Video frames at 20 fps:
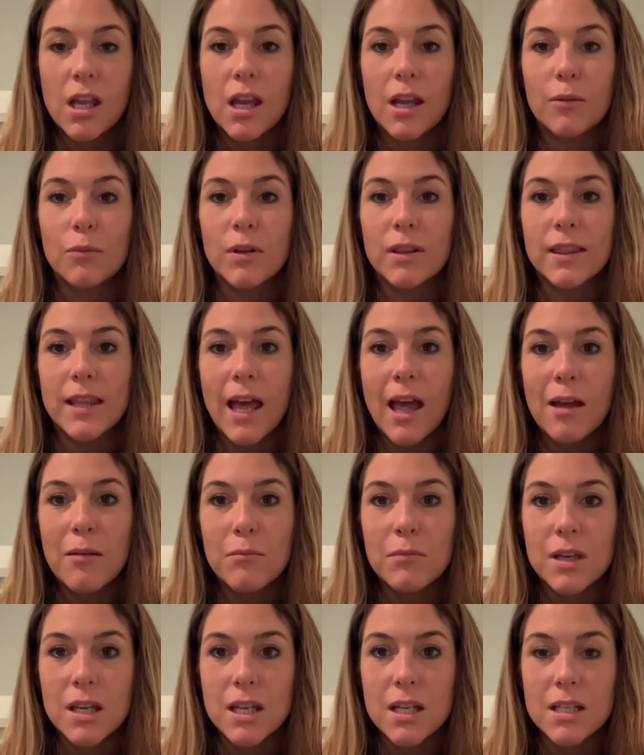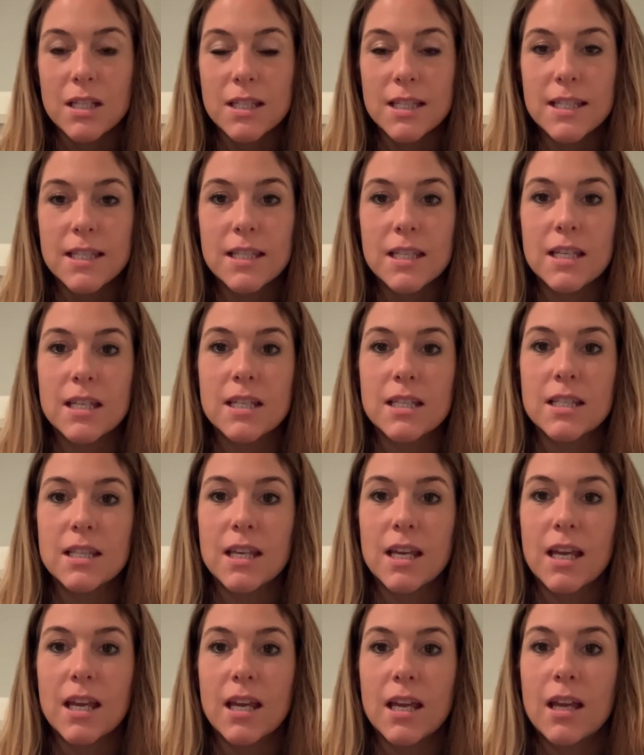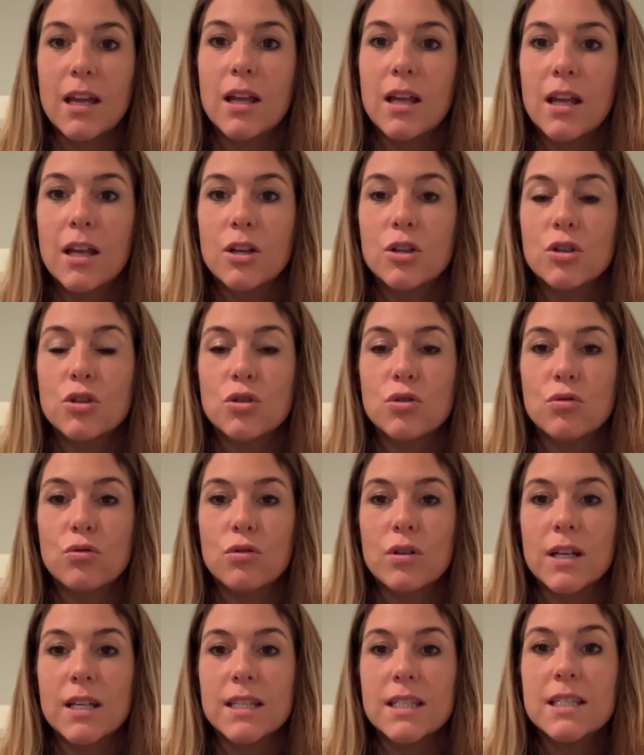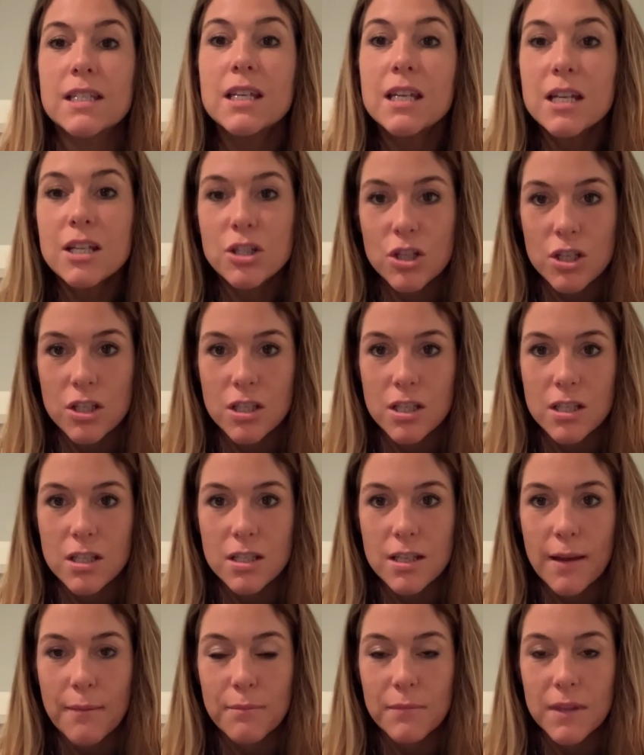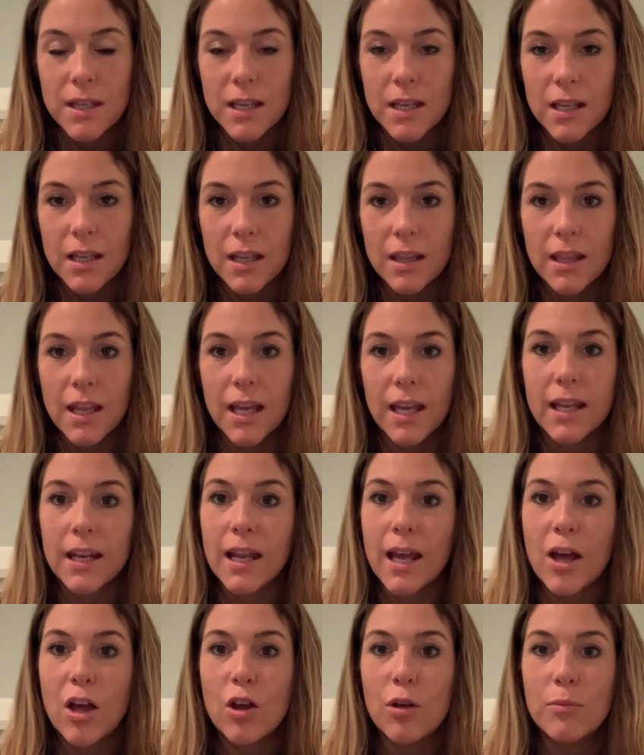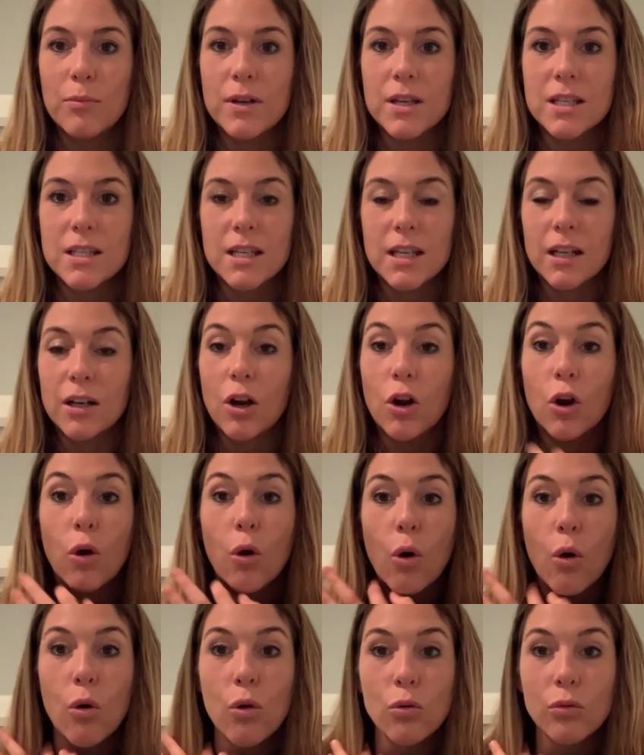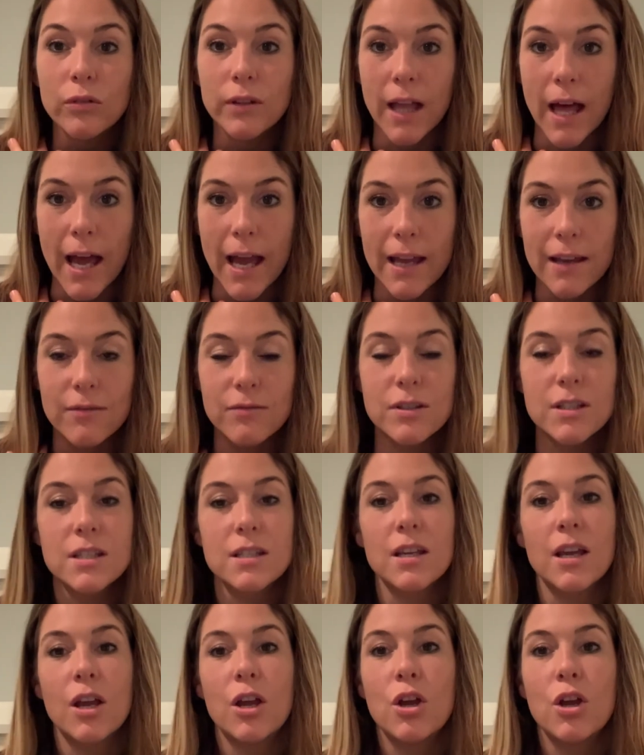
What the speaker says: And what that means is the story teaches us something that can help us in our own lives.